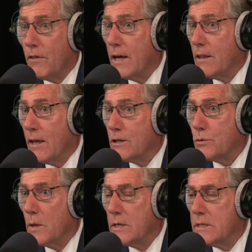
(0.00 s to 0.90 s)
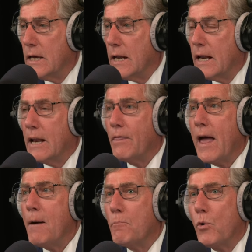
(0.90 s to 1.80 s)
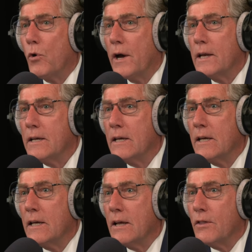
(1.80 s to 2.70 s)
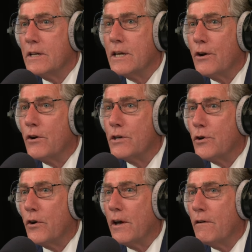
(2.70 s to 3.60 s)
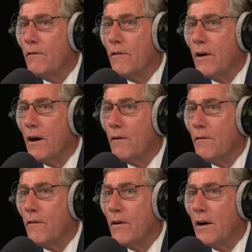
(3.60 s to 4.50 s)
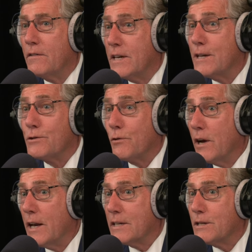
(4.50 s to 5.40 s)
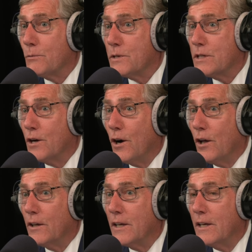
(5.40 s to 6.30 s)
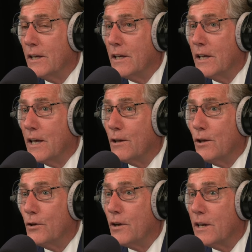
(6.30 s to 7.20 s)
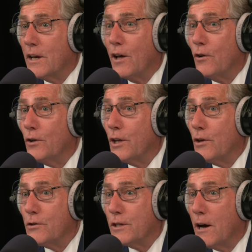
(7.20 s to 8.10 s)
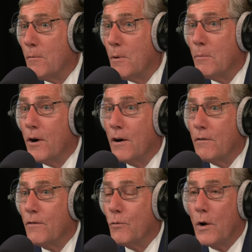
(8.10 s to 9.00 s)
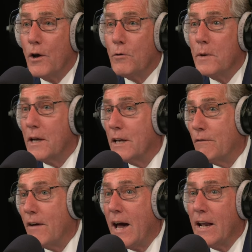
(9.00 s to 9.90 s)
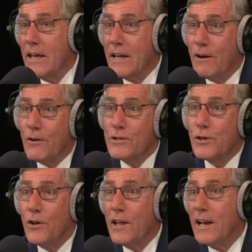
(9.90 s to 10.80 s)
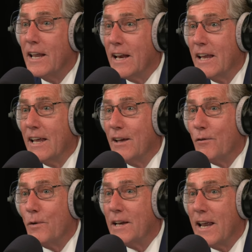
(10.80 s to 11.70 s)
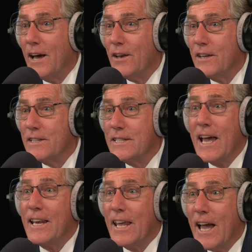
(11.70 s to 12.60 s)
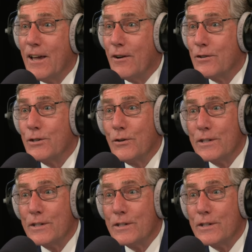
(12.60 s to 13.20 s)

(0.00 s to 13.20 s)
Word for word: That, mm-hmm. That's what he said. And at that point, the territory of, of uh, Deseret, as it was called, included not only Utah, but part of Wyoming and Nevada and Arizona, and it went down to San Diego. So yeah.